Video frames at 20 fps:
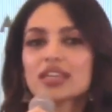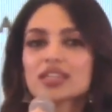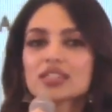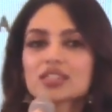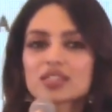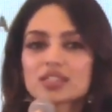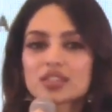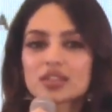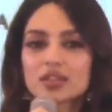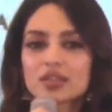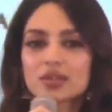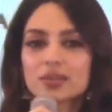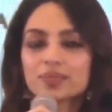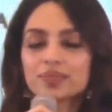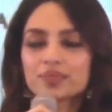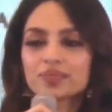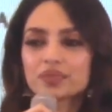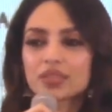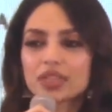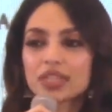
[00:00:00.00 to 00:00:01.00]

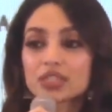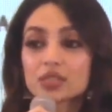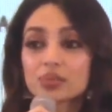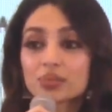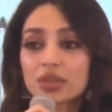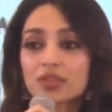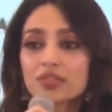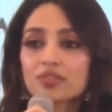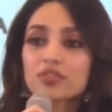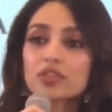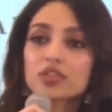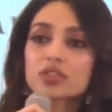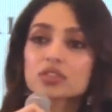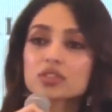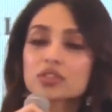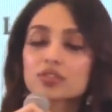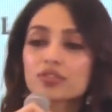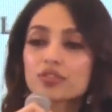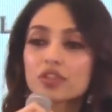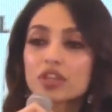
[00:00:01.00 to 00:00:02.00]
It's my
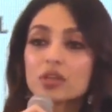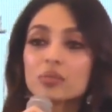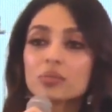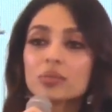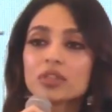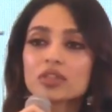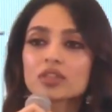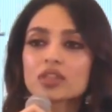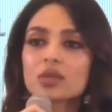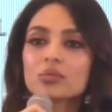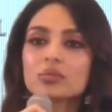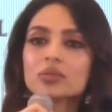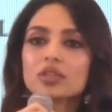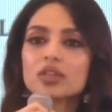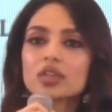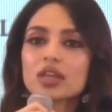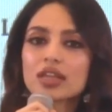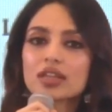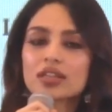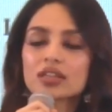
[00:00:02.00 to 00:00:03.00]
first film in
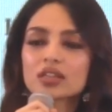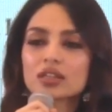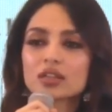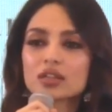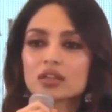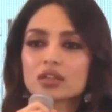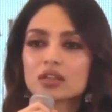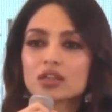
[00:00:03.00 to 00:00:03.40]
Tamil, and